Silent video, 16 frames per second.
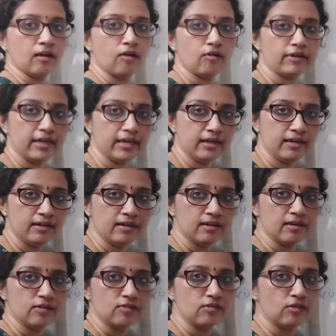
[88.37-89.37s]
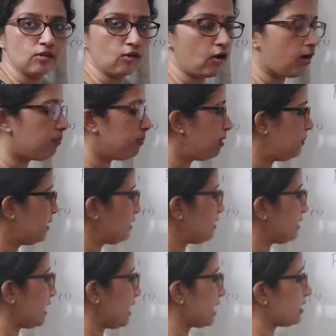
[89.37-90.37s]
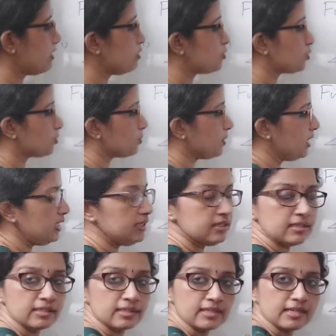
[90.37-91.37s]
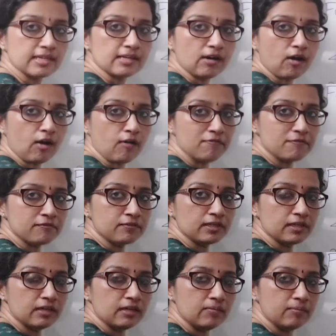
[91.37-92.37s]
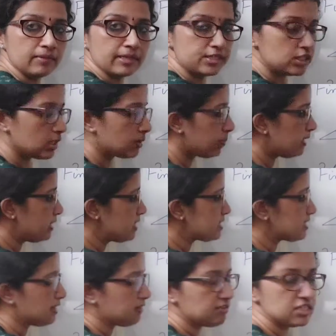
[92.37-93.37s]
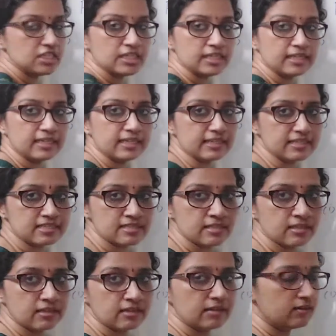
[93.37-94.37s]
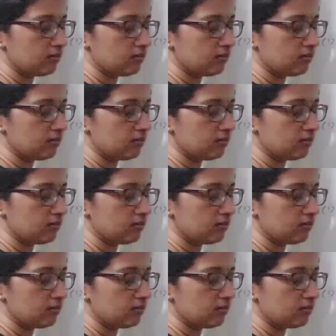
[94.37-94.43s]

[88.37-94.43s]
Okay, so the complementary angle should be of the measurement 70 degrees,